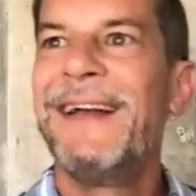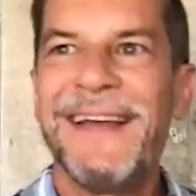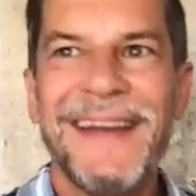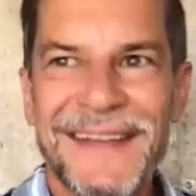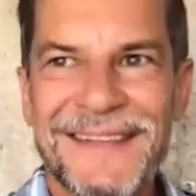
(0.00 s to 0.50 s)

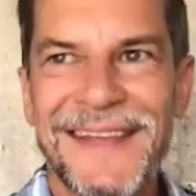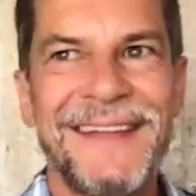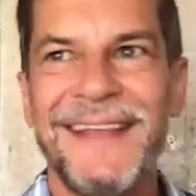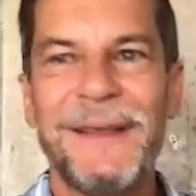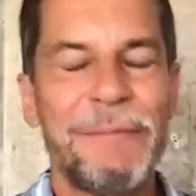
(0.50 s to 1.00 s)

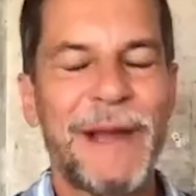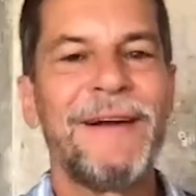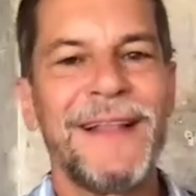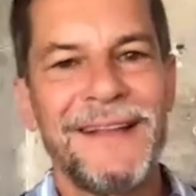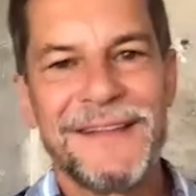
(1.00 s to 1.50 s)
the
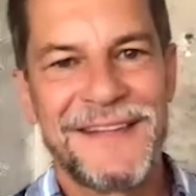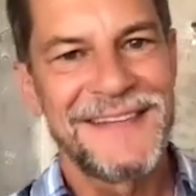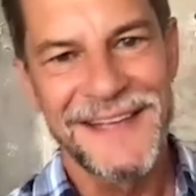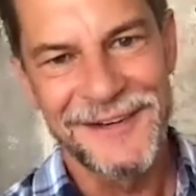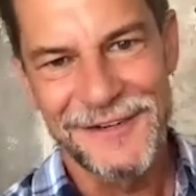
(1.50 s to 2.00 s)
parallel to
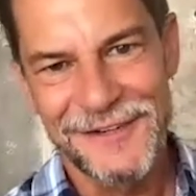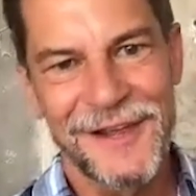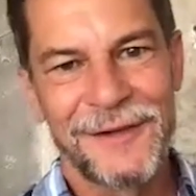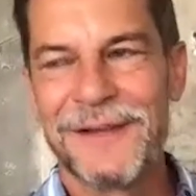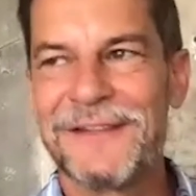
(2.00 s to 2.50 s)
10 years
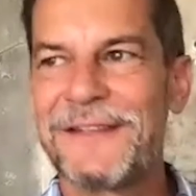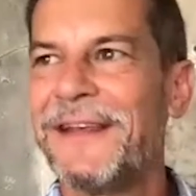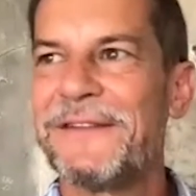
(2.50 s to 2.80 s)
ago is